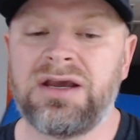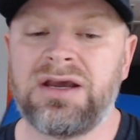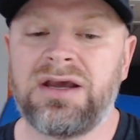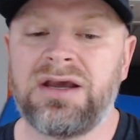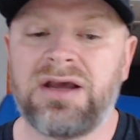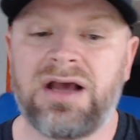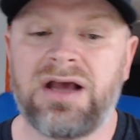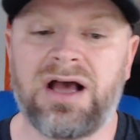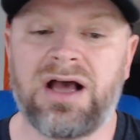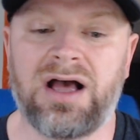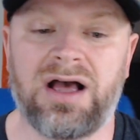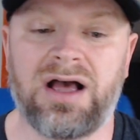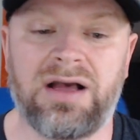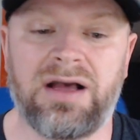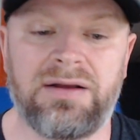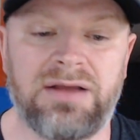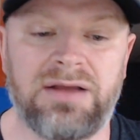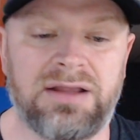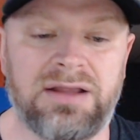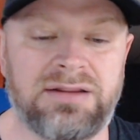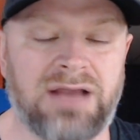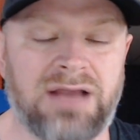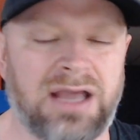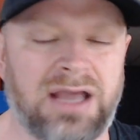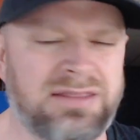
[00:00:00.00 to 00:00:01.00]

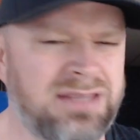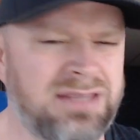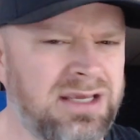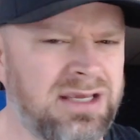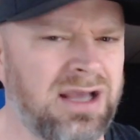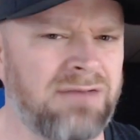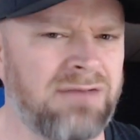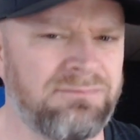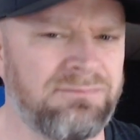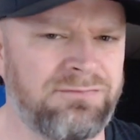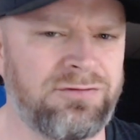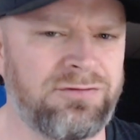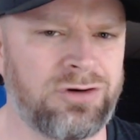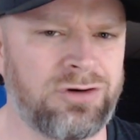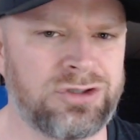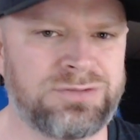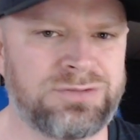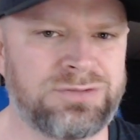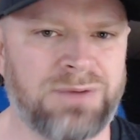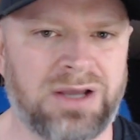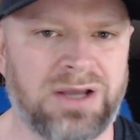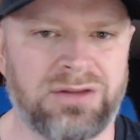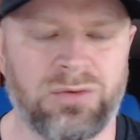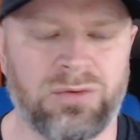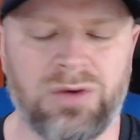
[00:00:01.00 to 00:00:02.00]
I think I'm first,
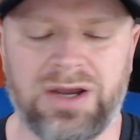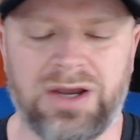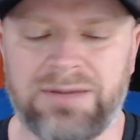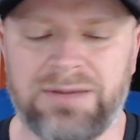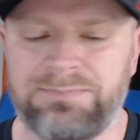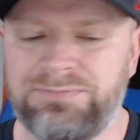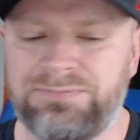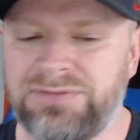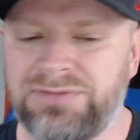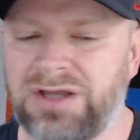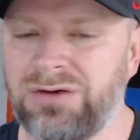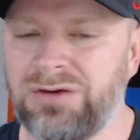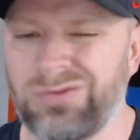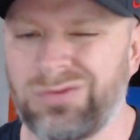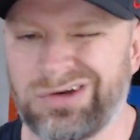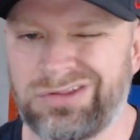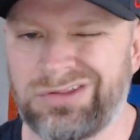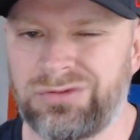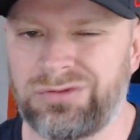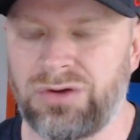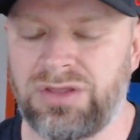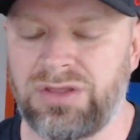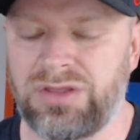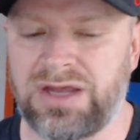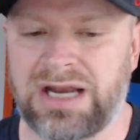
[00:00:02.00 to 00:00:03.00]
by the way. I don't want to
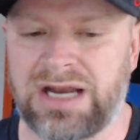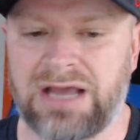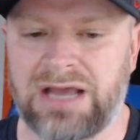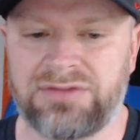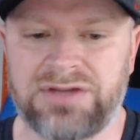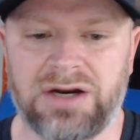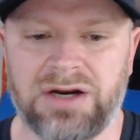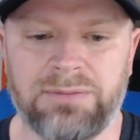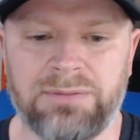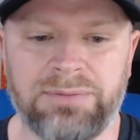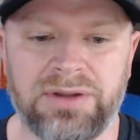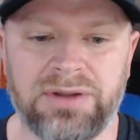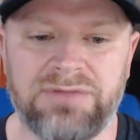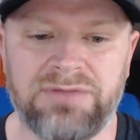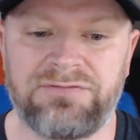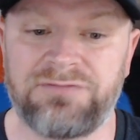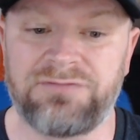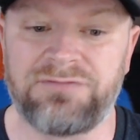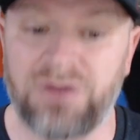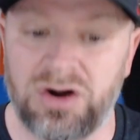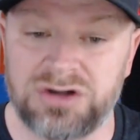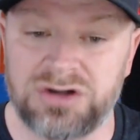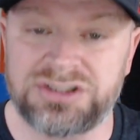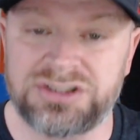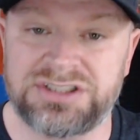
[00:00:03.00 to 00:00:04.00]
throw that out there. But
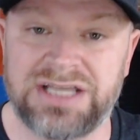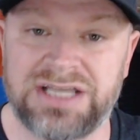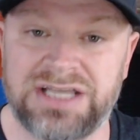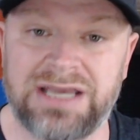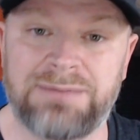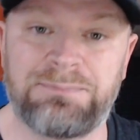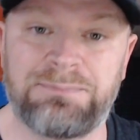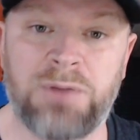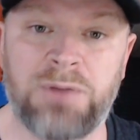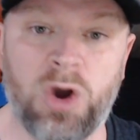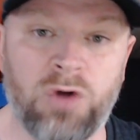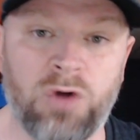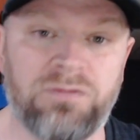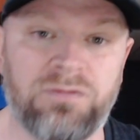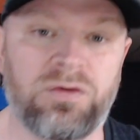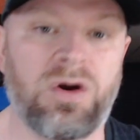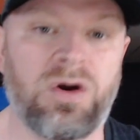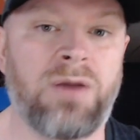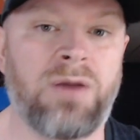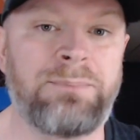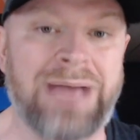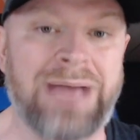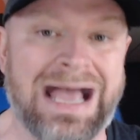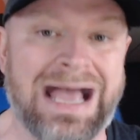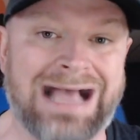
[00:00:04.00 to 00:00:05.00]
first in
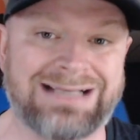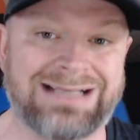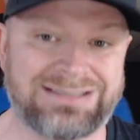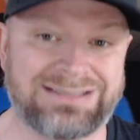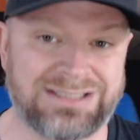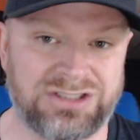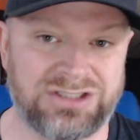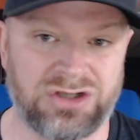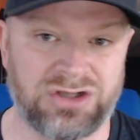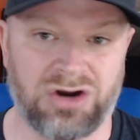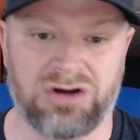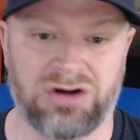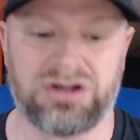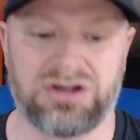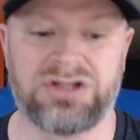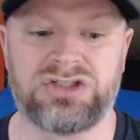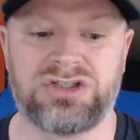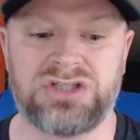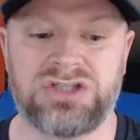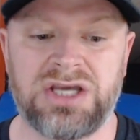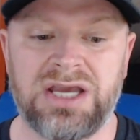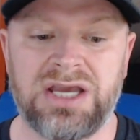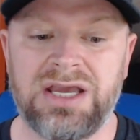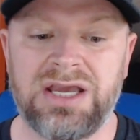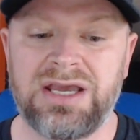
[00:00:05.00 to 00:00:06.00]
overall passing yardage.
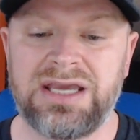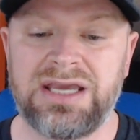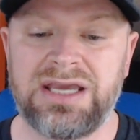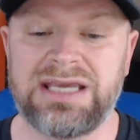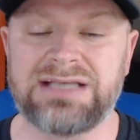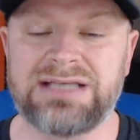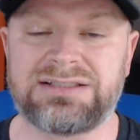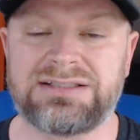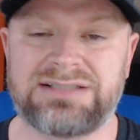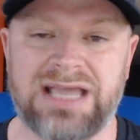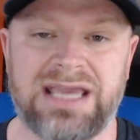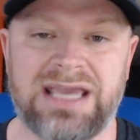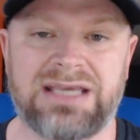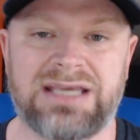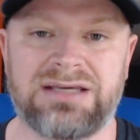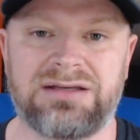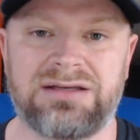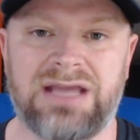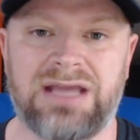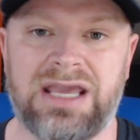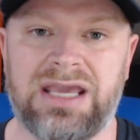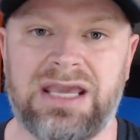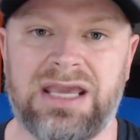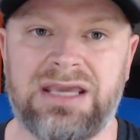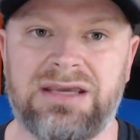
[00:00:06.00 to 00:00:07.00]
He has taken
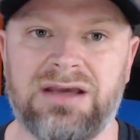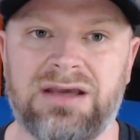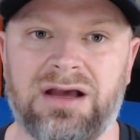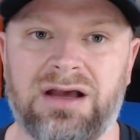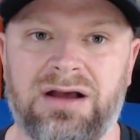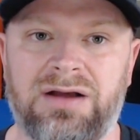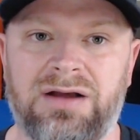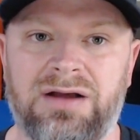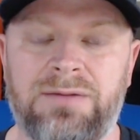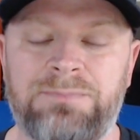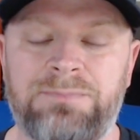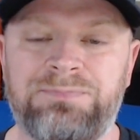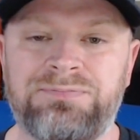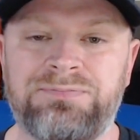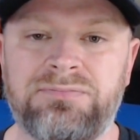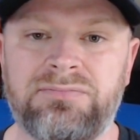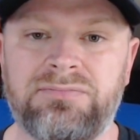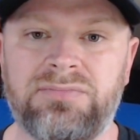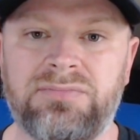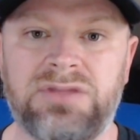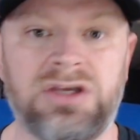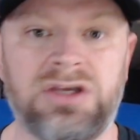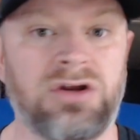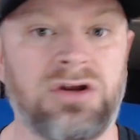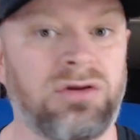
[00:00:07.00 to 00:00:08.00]
a
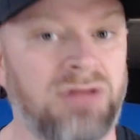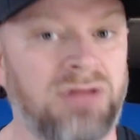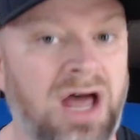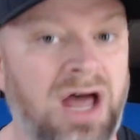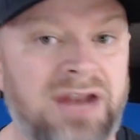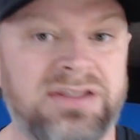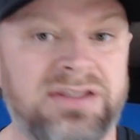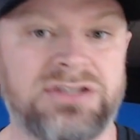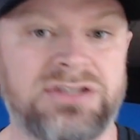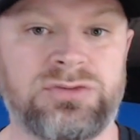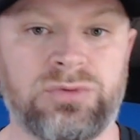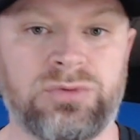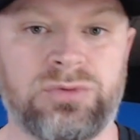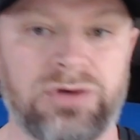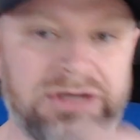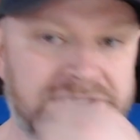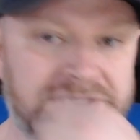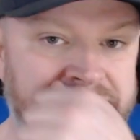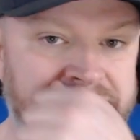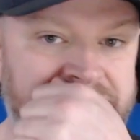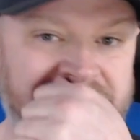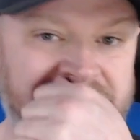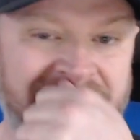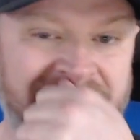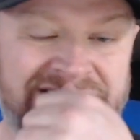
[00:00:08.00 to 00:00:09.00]
lot of these
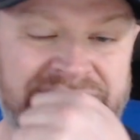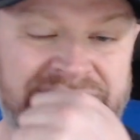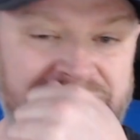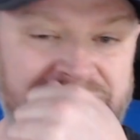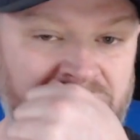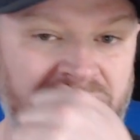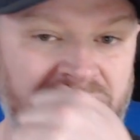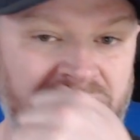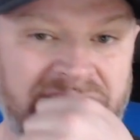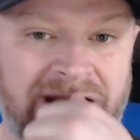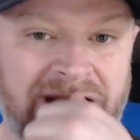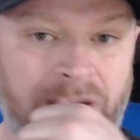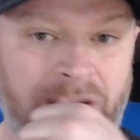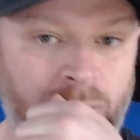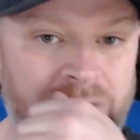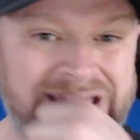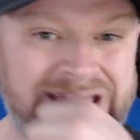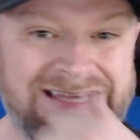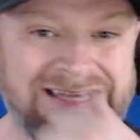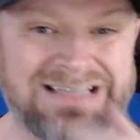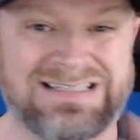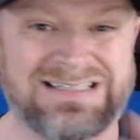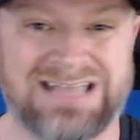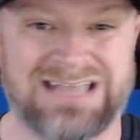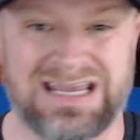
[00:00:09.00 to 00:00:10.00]
rookies kind of started out weak.
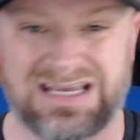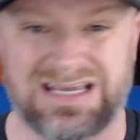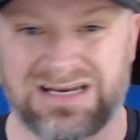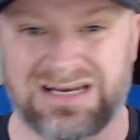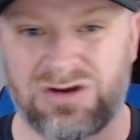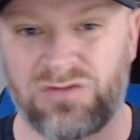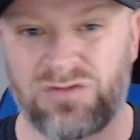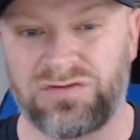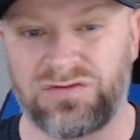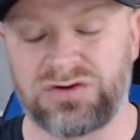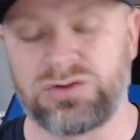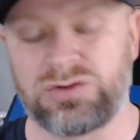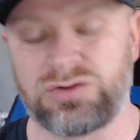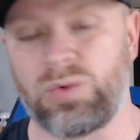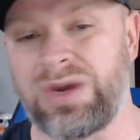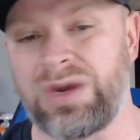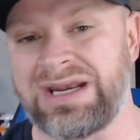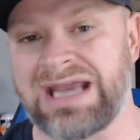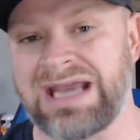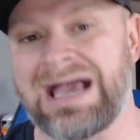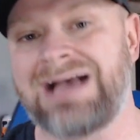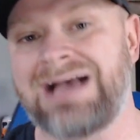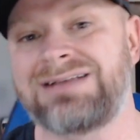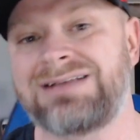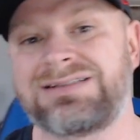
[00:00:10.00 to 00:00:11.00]
He's taken over Dwayne
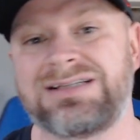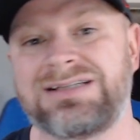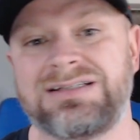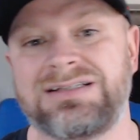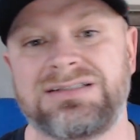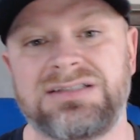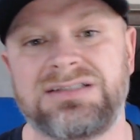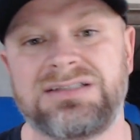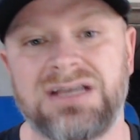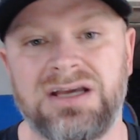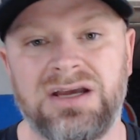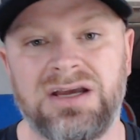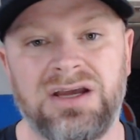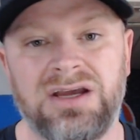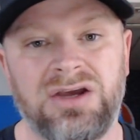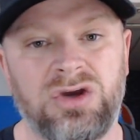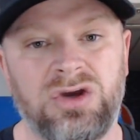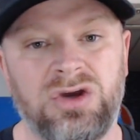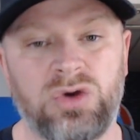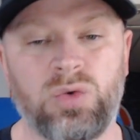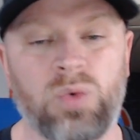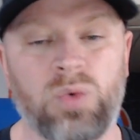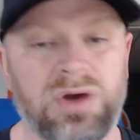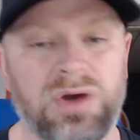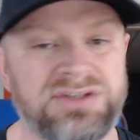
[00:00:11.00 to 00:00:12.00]
Haskins,
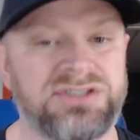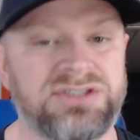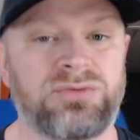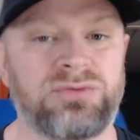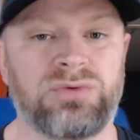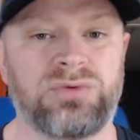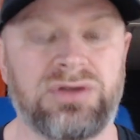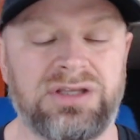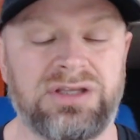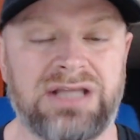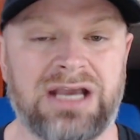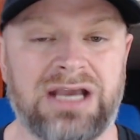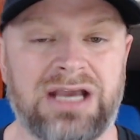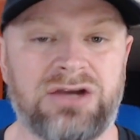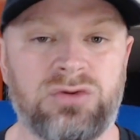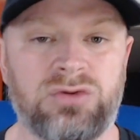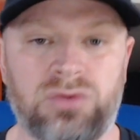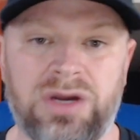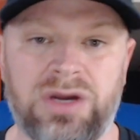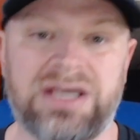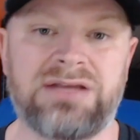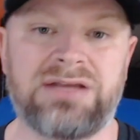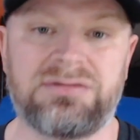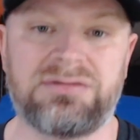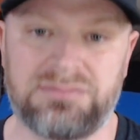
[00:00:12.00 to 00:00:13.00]
who wasn't really that
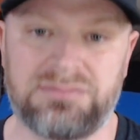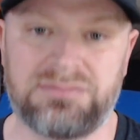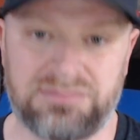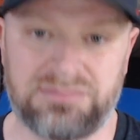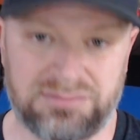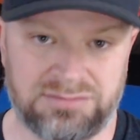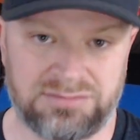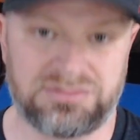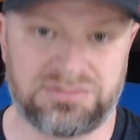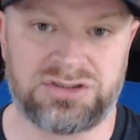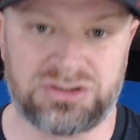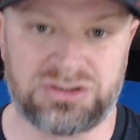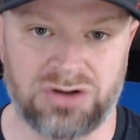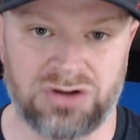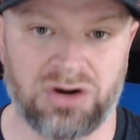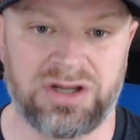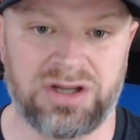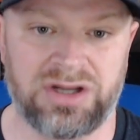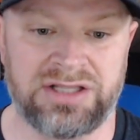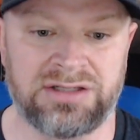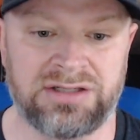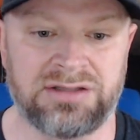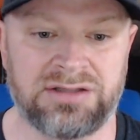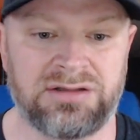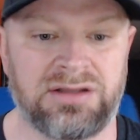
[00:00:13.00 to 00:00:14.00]
great
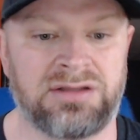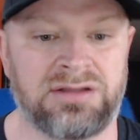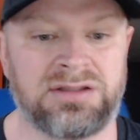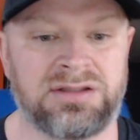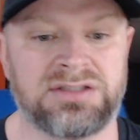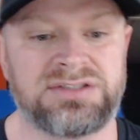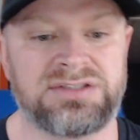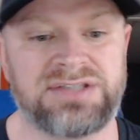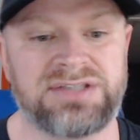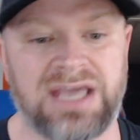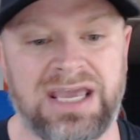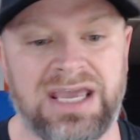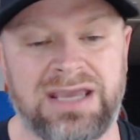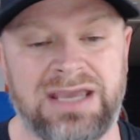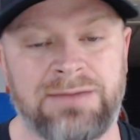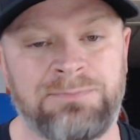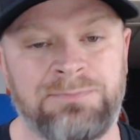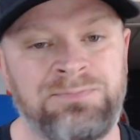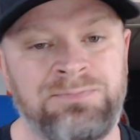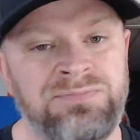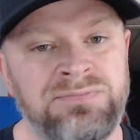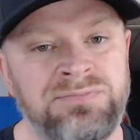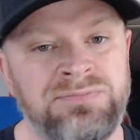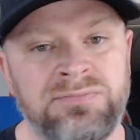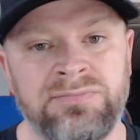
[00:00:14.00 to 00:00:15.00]
starting in this game.
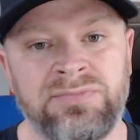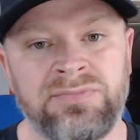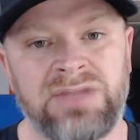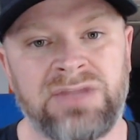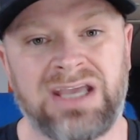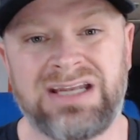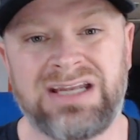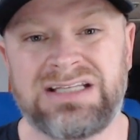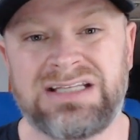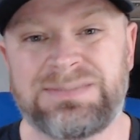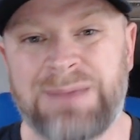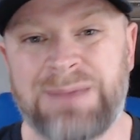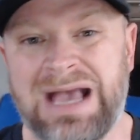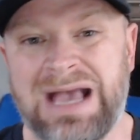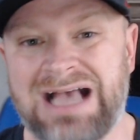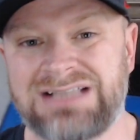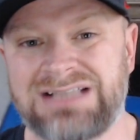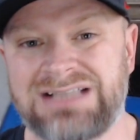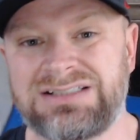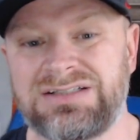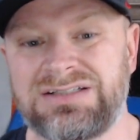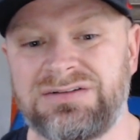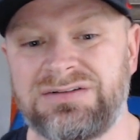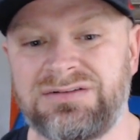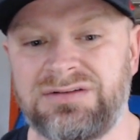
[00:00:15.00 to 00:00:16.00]
And he's
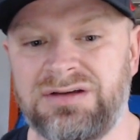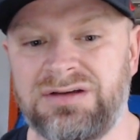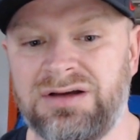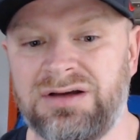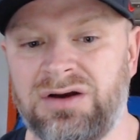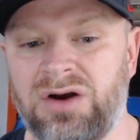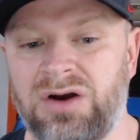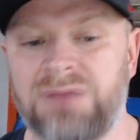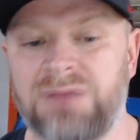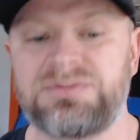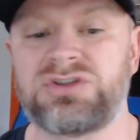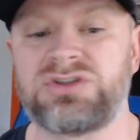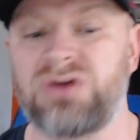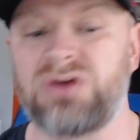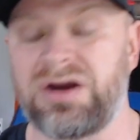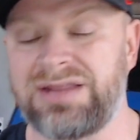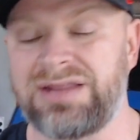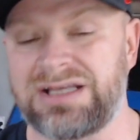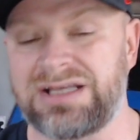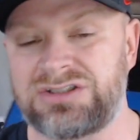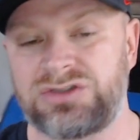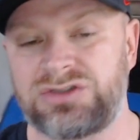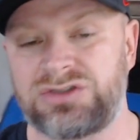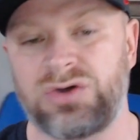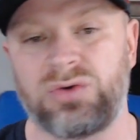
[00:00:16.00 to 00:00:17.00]
passing,
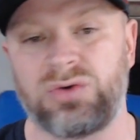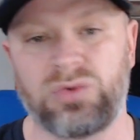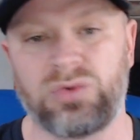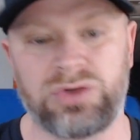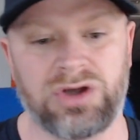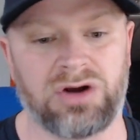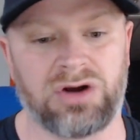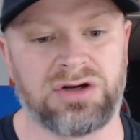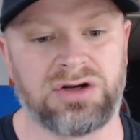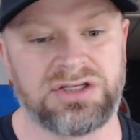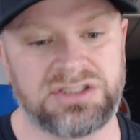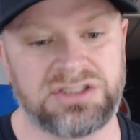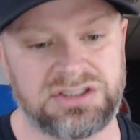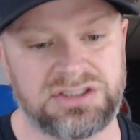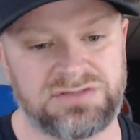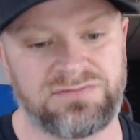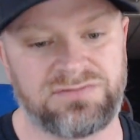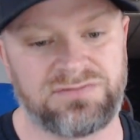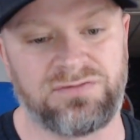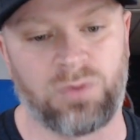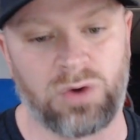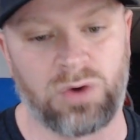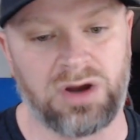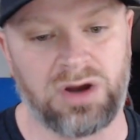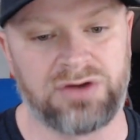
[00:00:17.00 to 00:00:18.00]
that's total yardage. This is
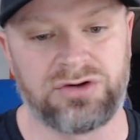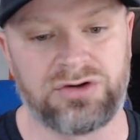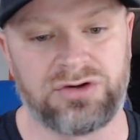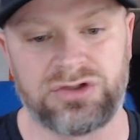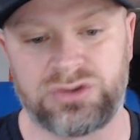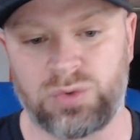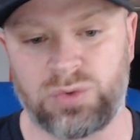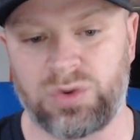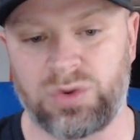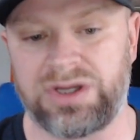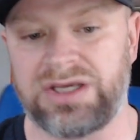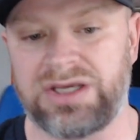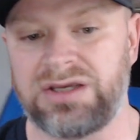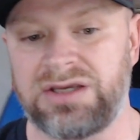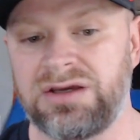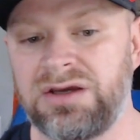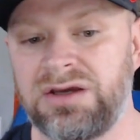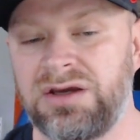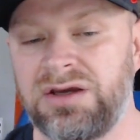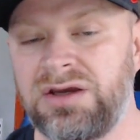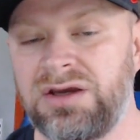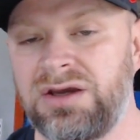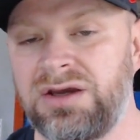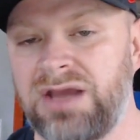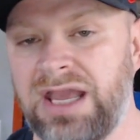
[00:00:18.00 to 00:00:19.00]

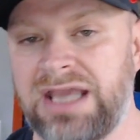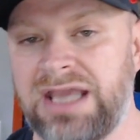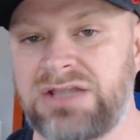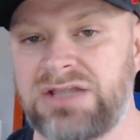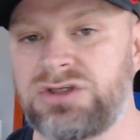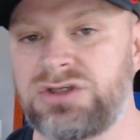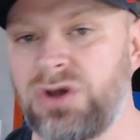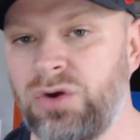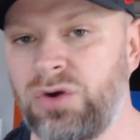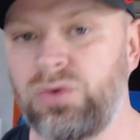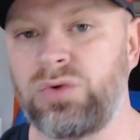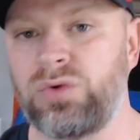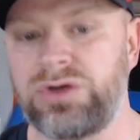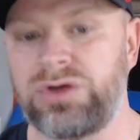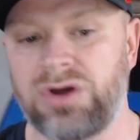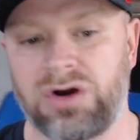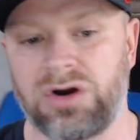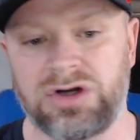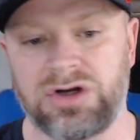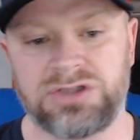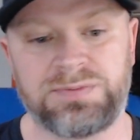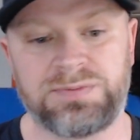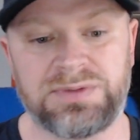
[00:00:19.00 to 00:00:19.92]
428 total yardage.